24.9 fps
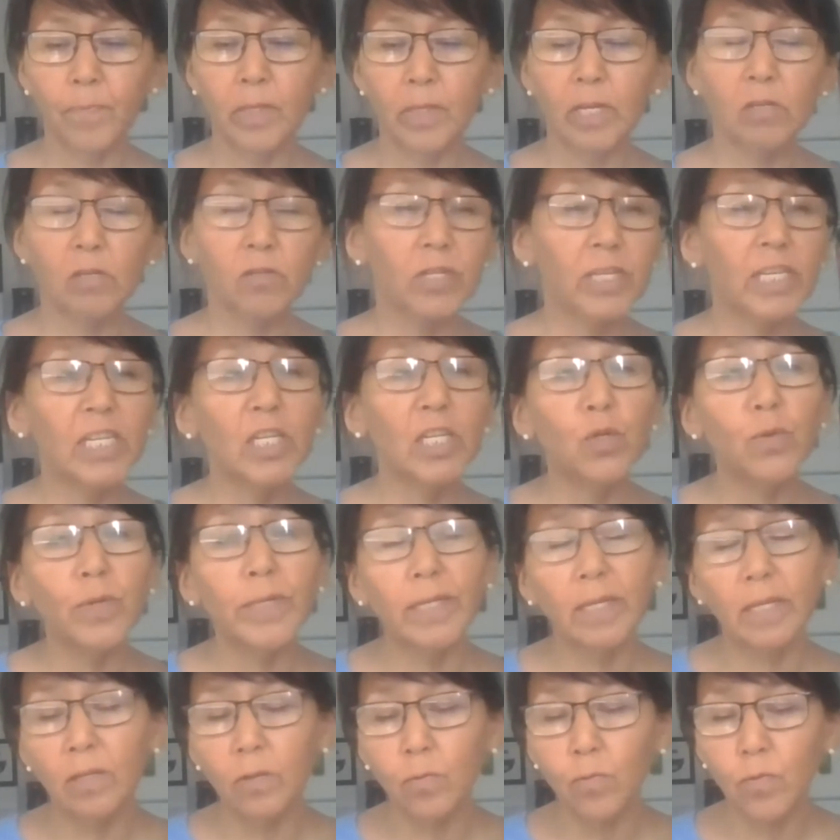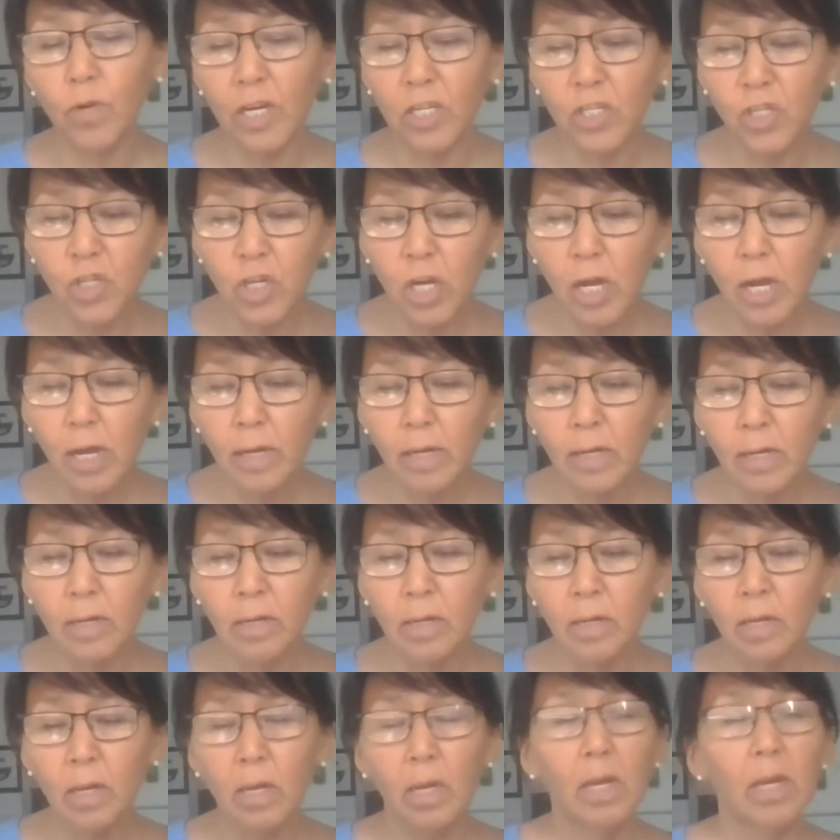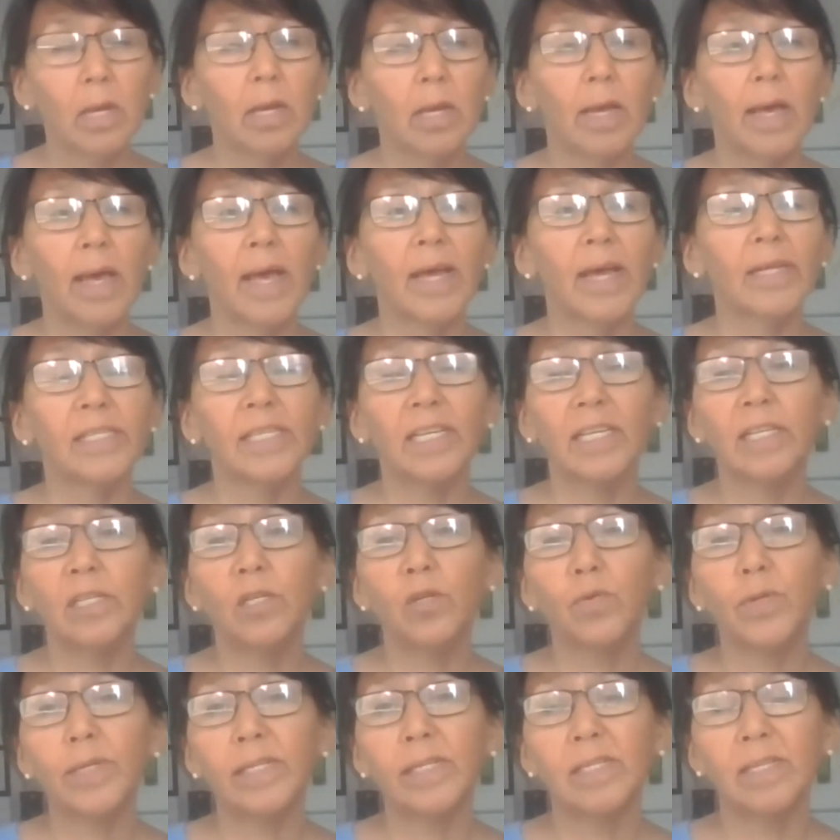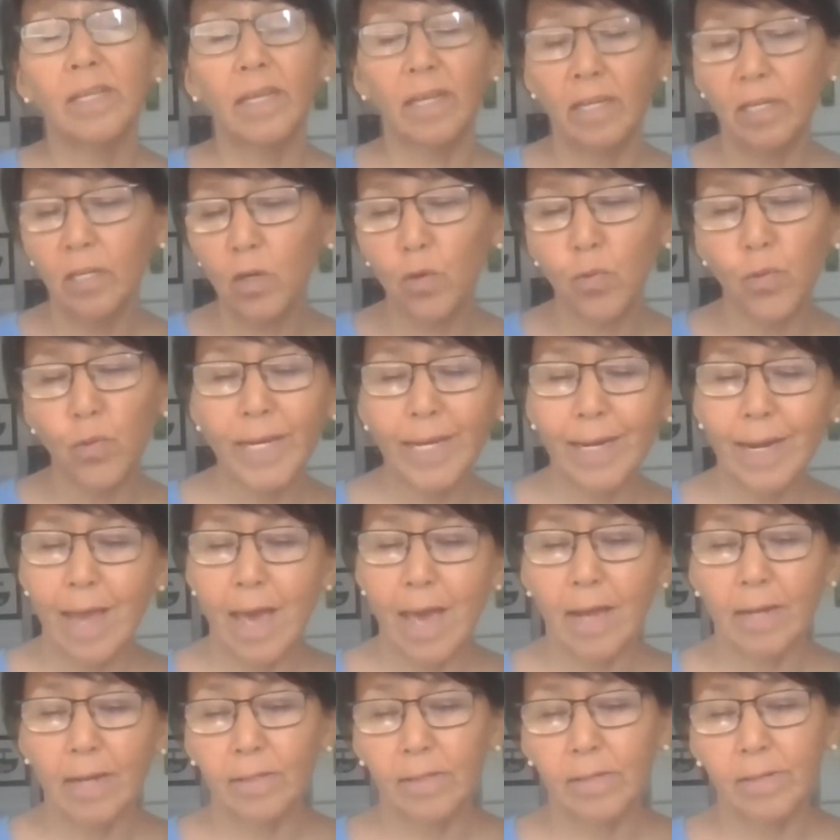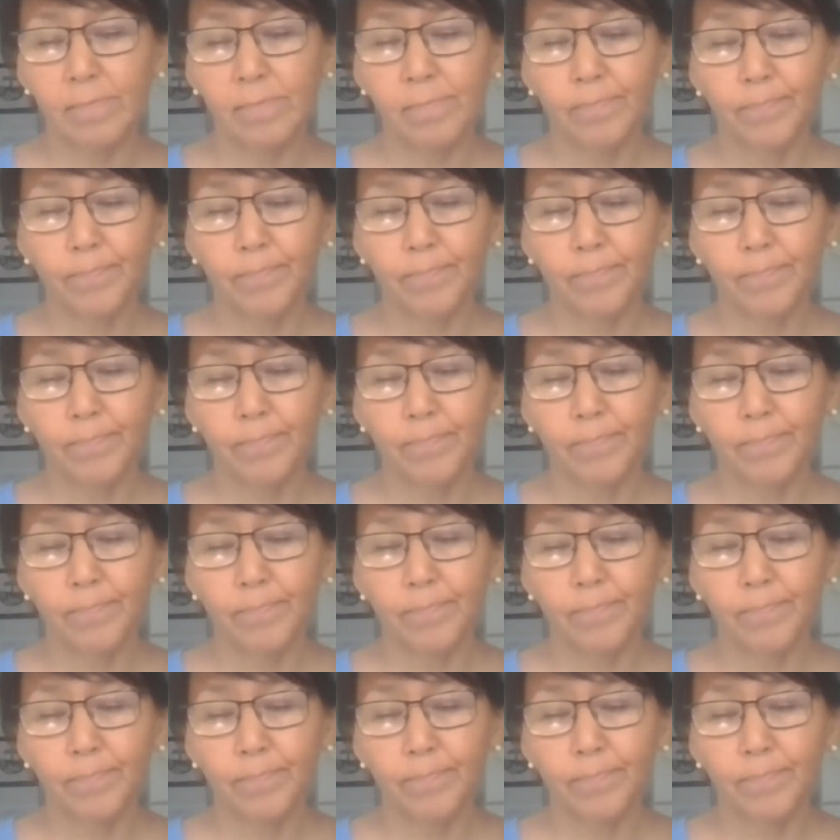There's Inuit in Russia and Inuit in Greenland.